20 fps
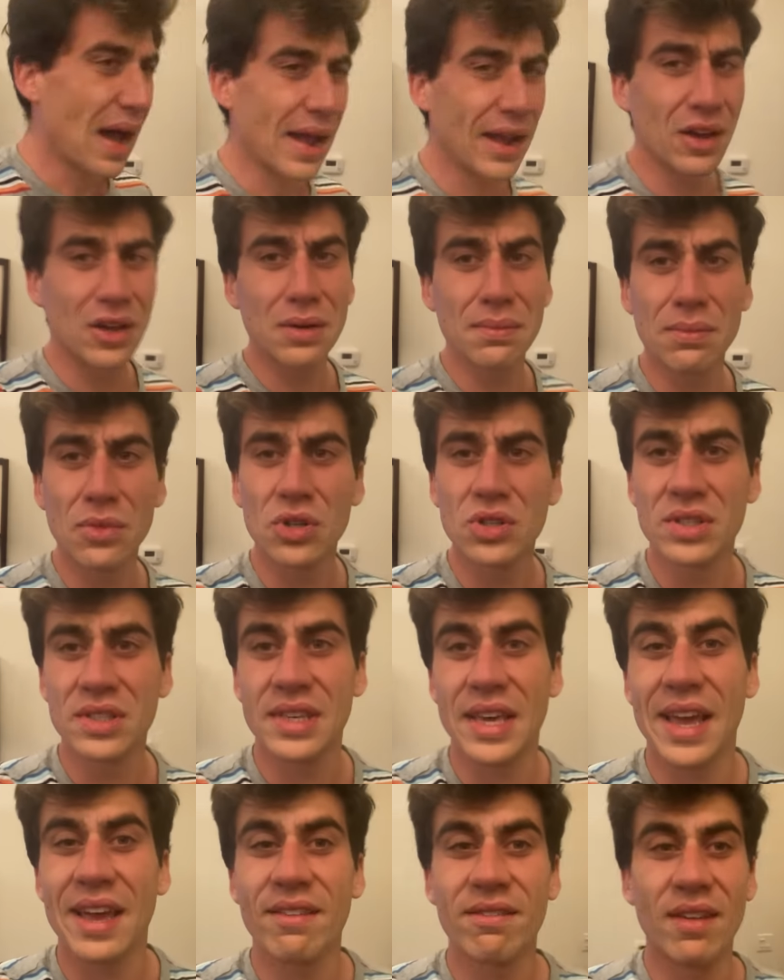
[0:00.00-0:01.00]
I almost
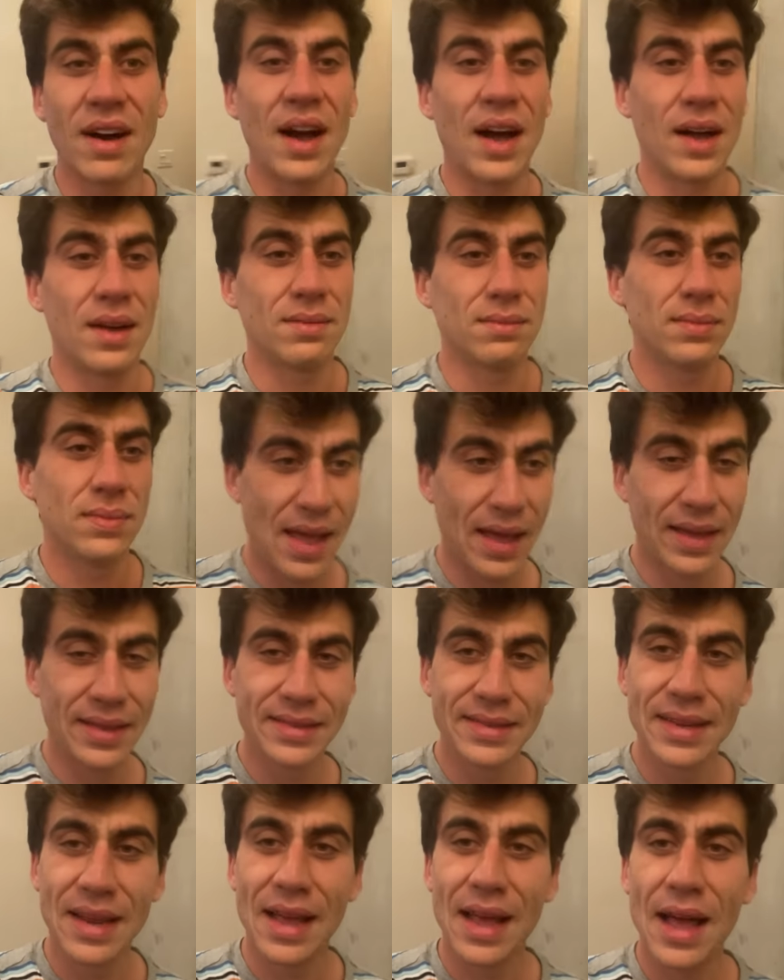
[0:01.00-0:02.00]
gave up
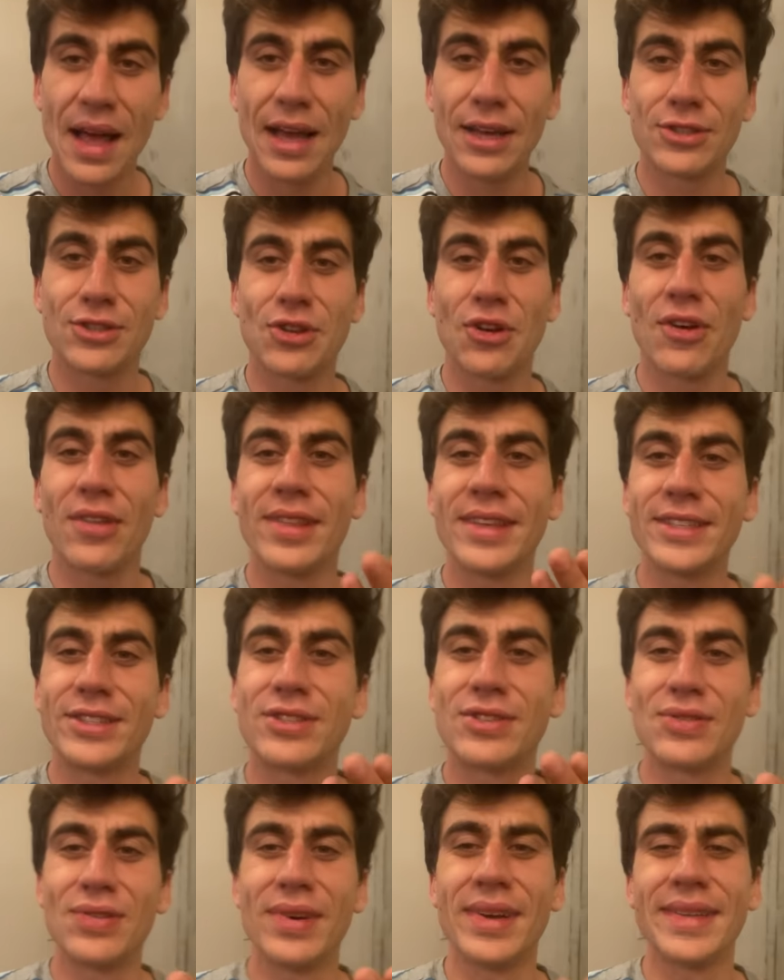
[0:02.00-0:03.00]
and I saw
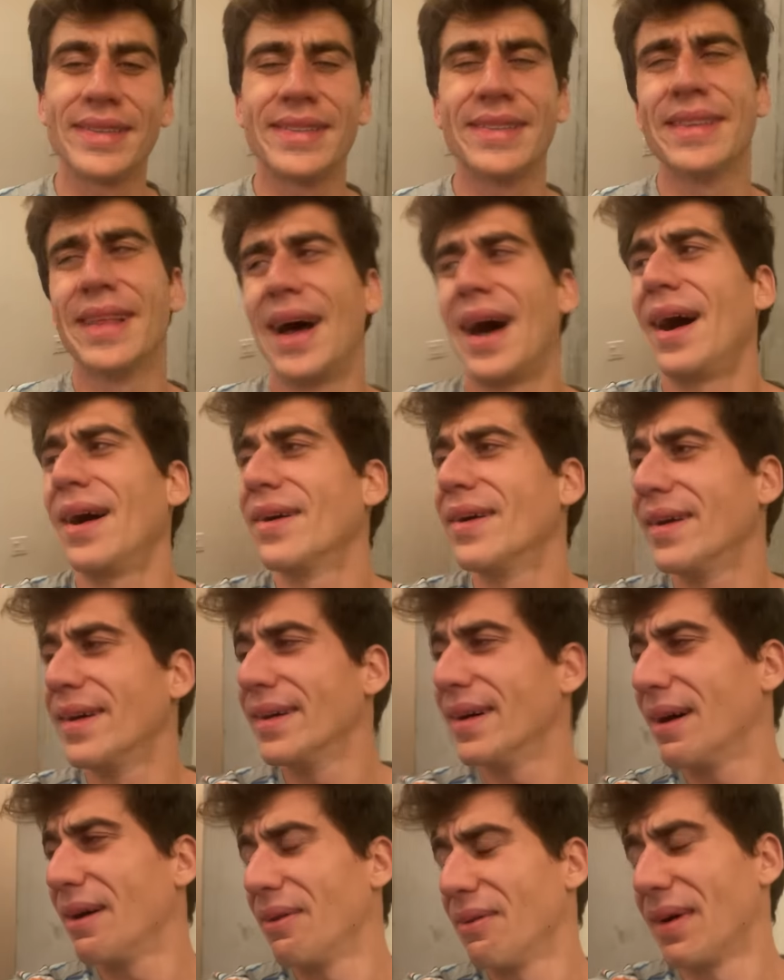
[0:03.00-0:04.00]
this tweet now.
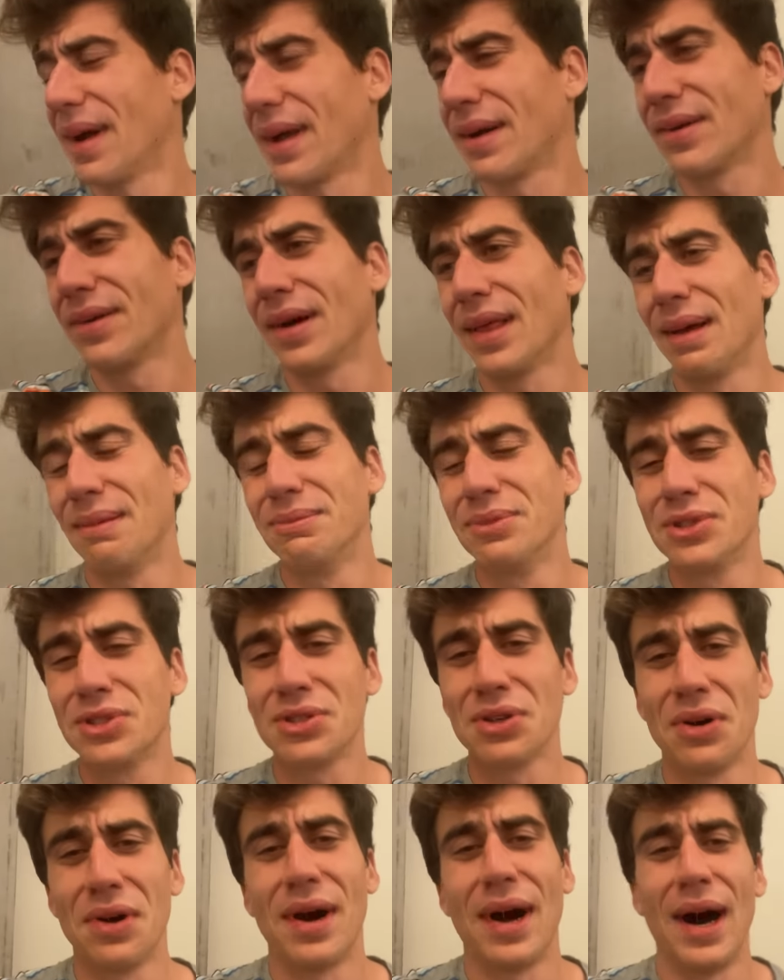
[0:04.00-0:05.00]
Oh my god, I'm
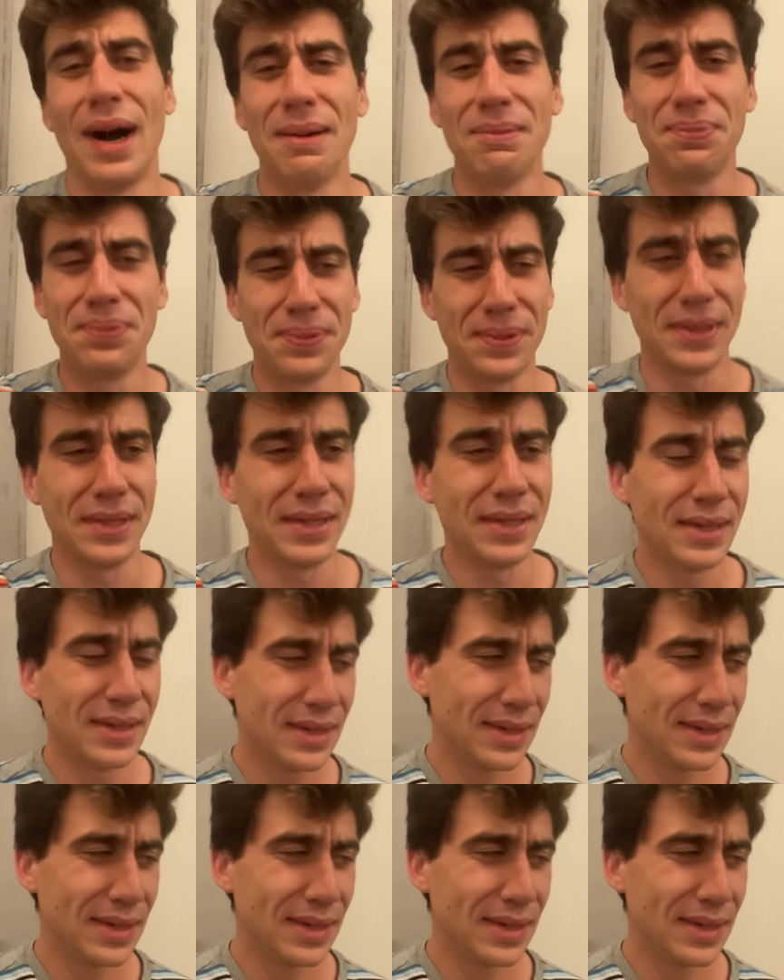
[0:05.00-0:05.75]
so happy.